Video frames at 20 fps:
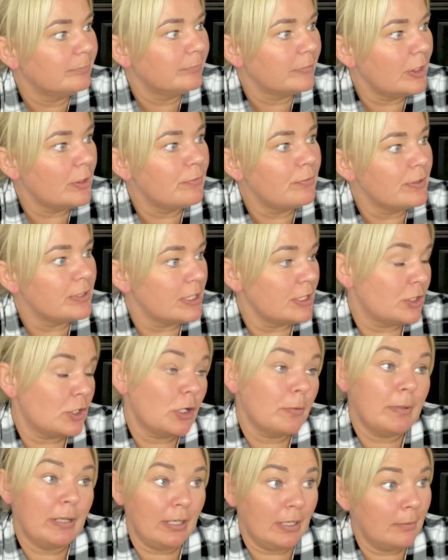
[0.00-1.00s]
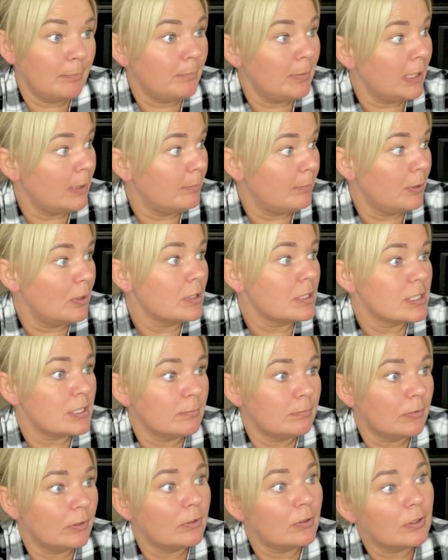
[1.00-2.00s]
if we did come into big bucks
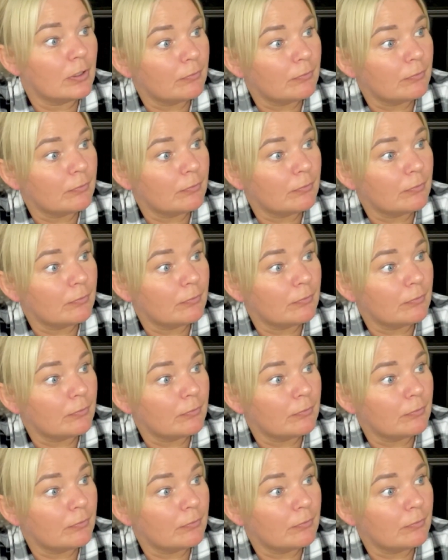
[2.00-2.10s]
and we could